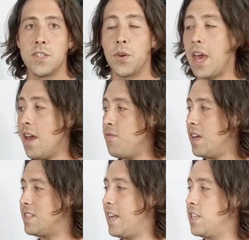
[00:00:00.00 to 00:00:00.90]
So
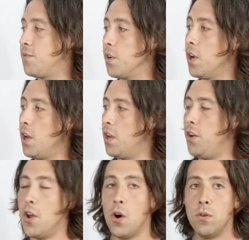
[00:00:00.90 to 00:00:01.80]
KFS stands for
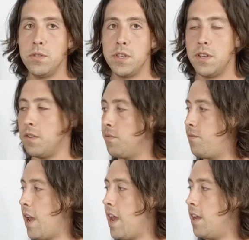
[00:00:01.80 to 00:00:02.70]
Knows,
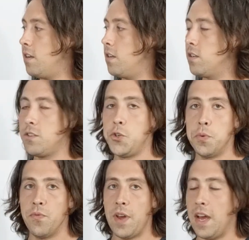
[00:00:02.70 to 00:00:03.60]
Fan,
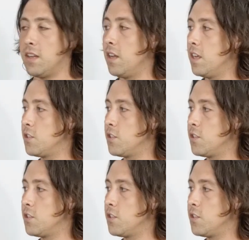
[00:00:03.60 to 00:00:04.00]
Superfan.